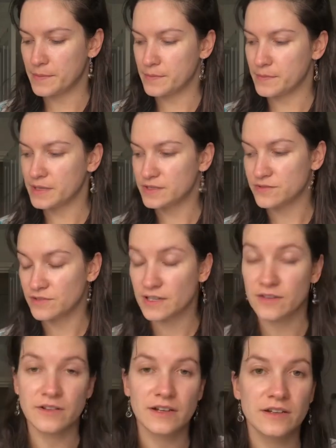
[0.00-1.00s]
it's
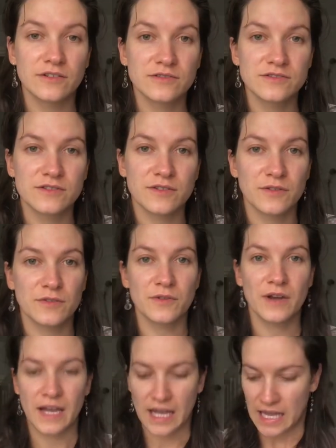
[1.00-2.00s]
really good to
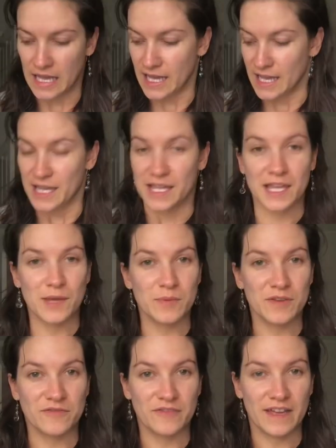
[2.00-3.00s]
keep
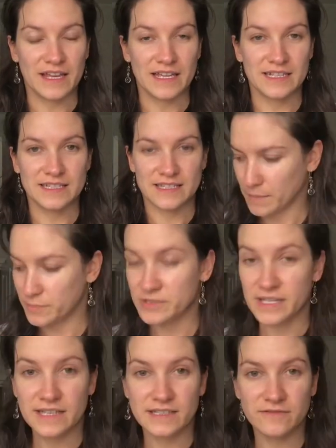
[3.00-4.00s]
your face
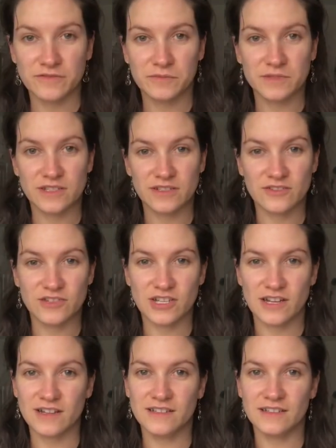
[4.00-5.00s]
protected from the
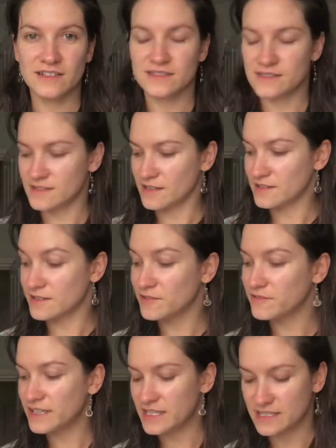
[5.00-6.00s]
sunshine. It's as
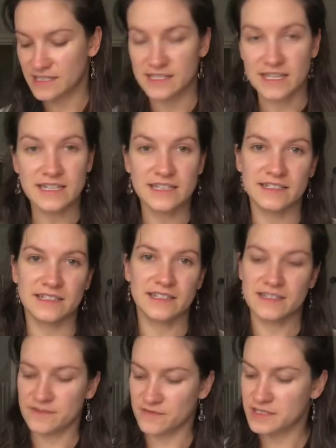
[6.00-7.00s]
lovely as it is, and it
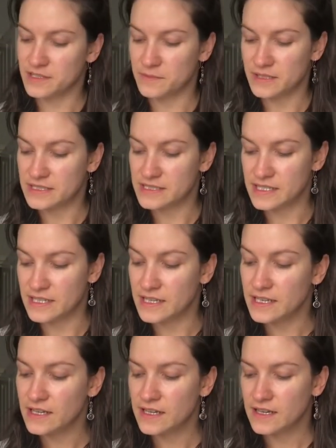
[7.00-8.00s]
has vitamin D,
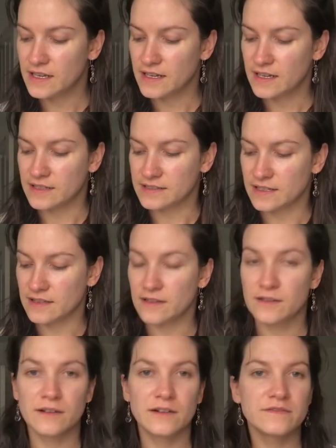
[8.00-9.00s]
and I
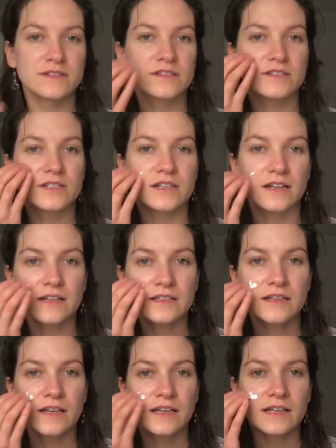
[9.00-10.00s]
love sunshine.
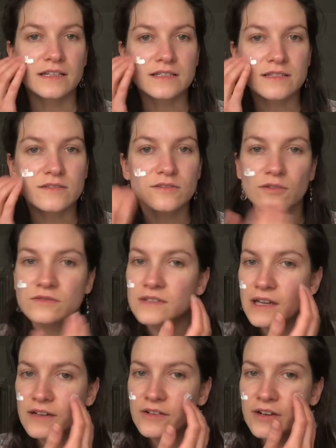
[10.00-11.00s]
It's not
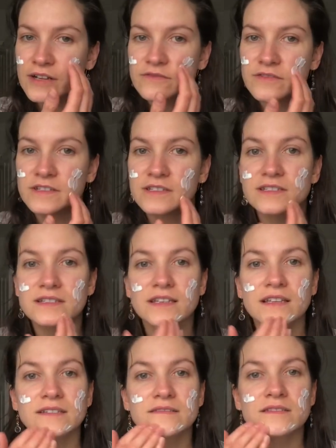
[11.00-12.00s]
that great for your
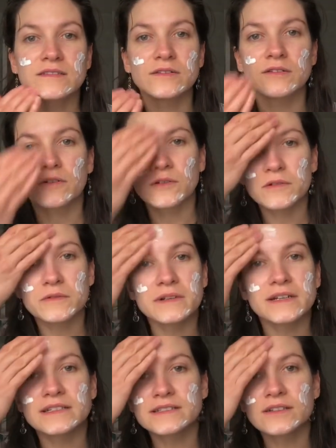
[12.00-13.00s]
skin, so
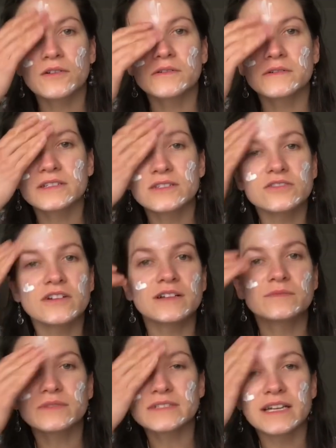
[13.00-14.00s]
always try and
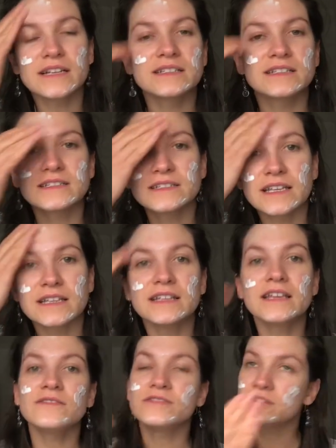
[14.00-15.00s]
protect your skin,
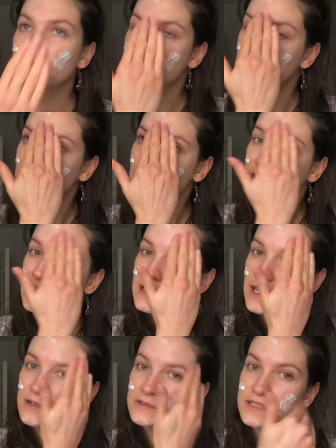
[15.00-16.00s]
even on
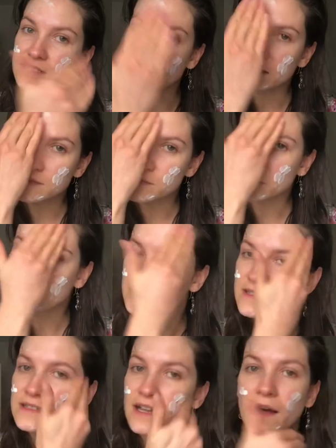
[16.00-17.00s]
cloudy days,
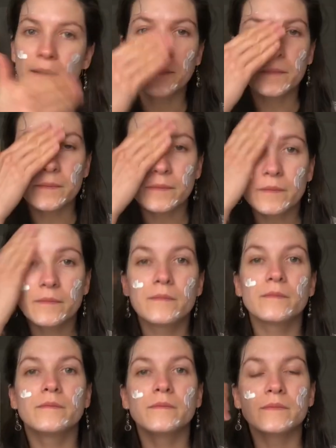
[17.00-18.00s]
because
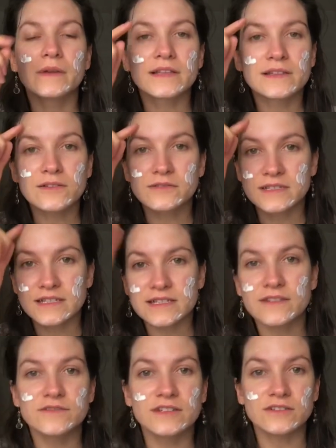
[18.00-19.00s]
it looks as
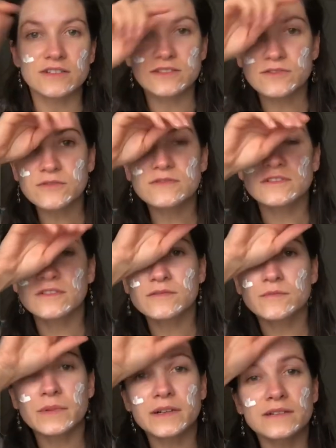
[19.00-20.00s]
if there is no sun,
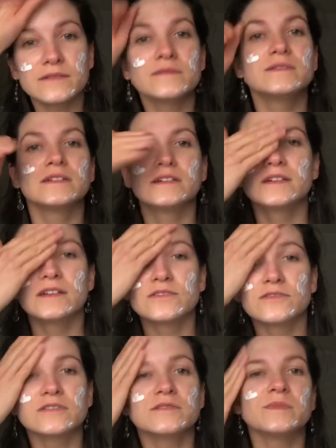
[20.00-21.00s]
but
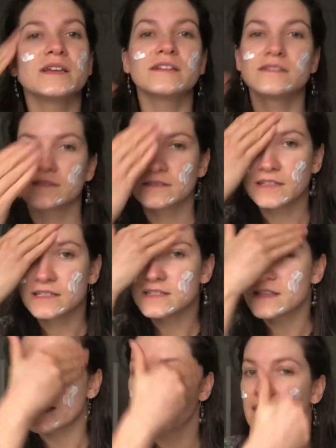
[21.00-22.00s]
trust me, it's there,